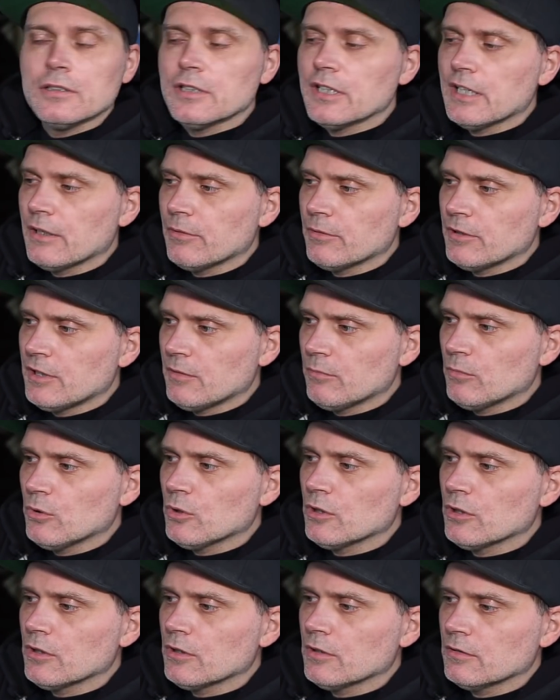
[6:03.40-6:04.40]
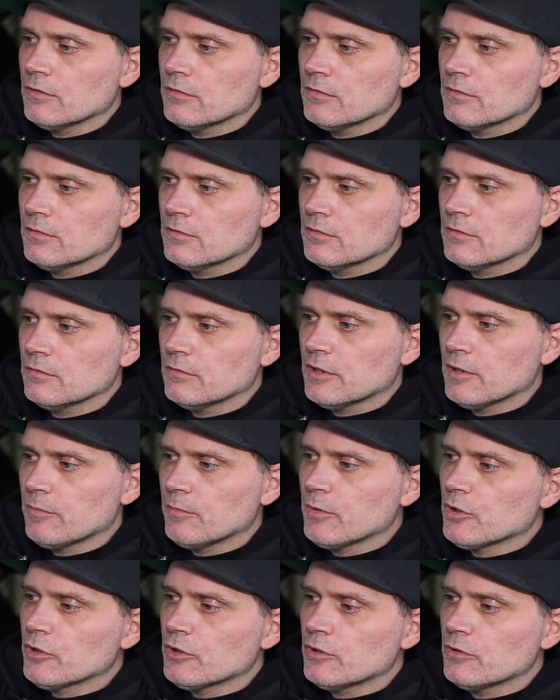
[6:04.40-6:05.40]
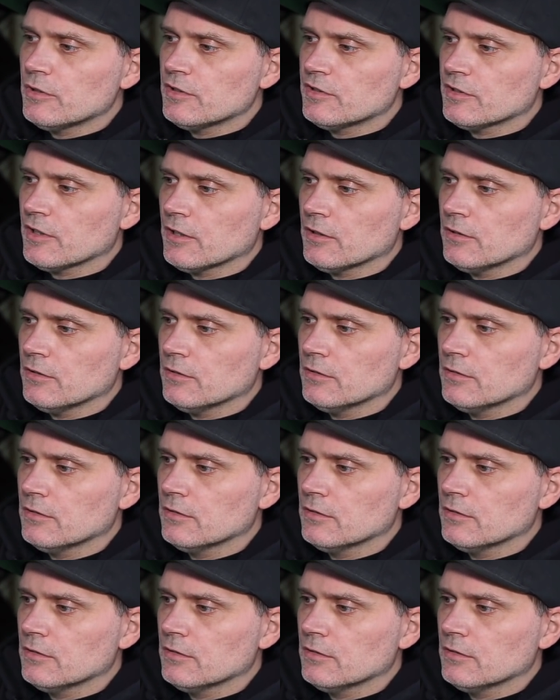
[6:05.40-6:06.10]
Yeah, we need more duty cycle.